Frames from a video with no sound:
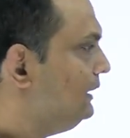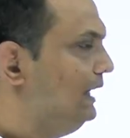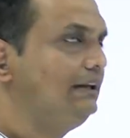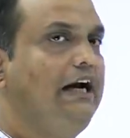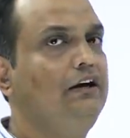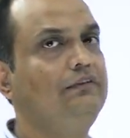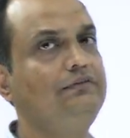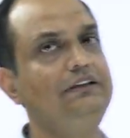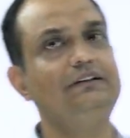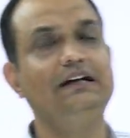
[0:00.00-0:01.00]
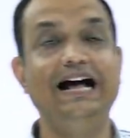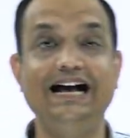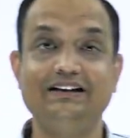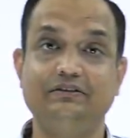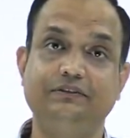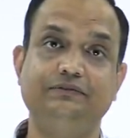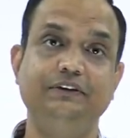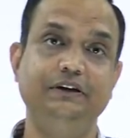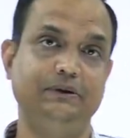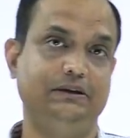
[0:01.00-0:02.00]
at the end of this class of the
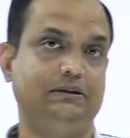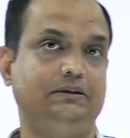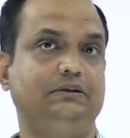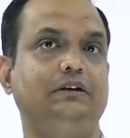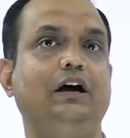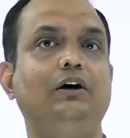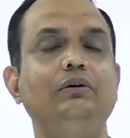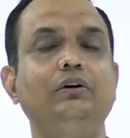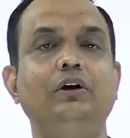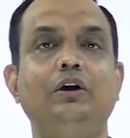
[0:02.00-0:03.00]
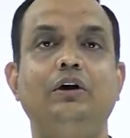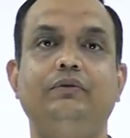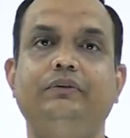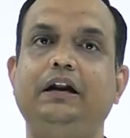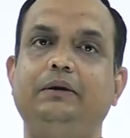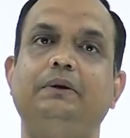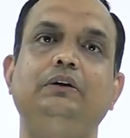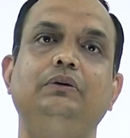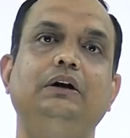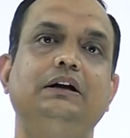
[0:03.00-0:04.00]
femur, now we are
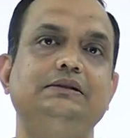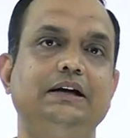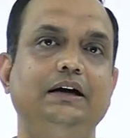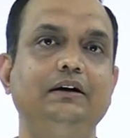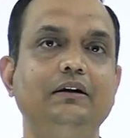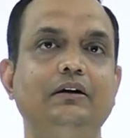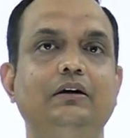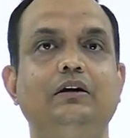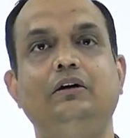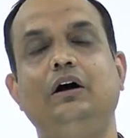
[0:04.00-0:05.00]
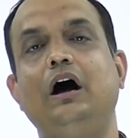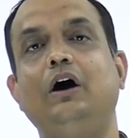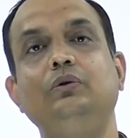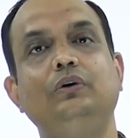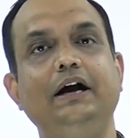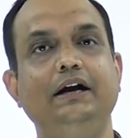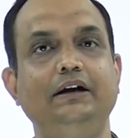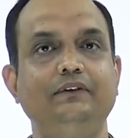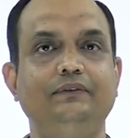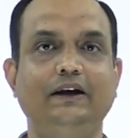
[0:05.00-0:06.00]
able to understand how to
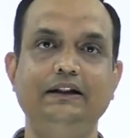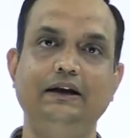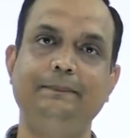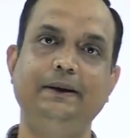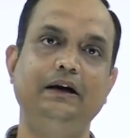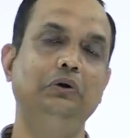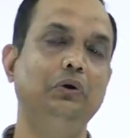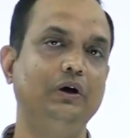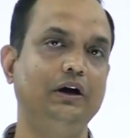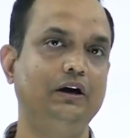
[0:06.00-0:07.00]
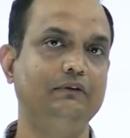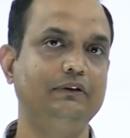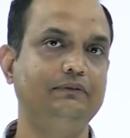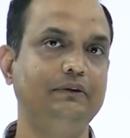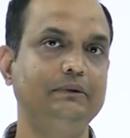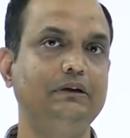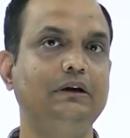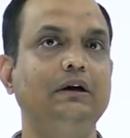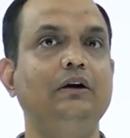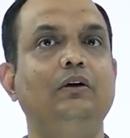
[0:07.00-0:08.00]
identify the upper and lower end of the femur,
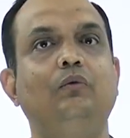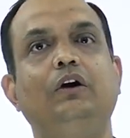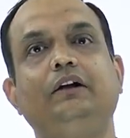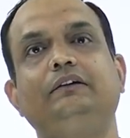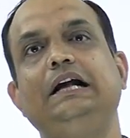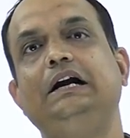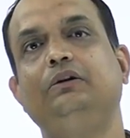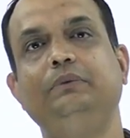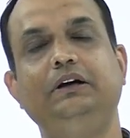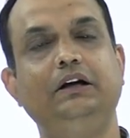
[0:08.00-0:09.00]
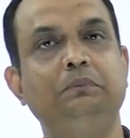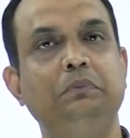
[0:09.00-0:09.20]
what is the anatomical